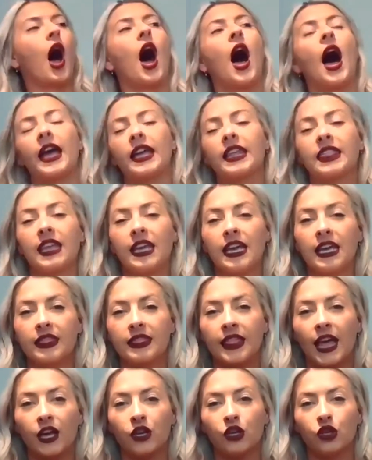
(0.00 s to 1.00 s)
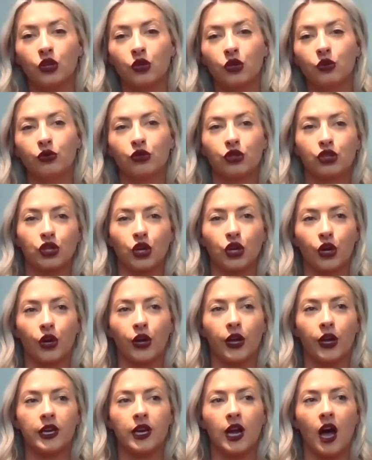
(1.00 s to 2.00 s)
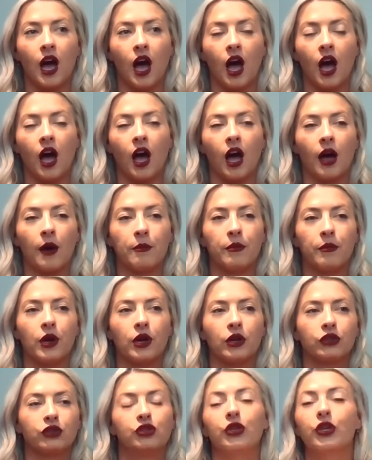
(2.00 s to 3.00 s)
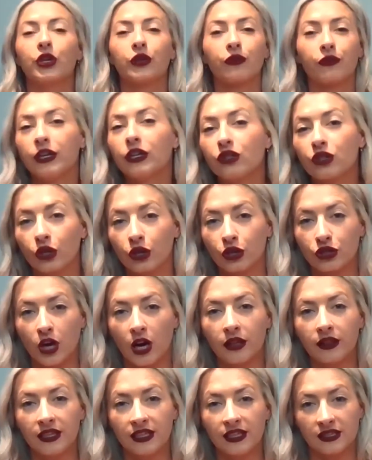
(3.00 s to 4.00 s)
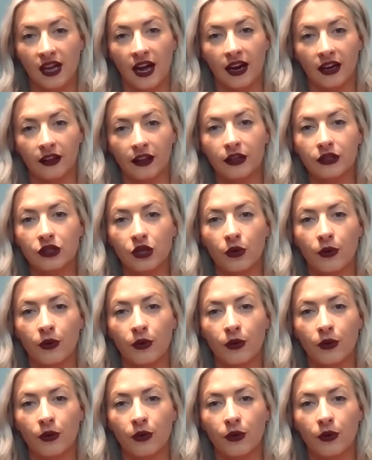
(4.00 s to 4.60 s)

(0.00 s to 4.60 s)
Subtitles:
I think that you should do your research on these stylists.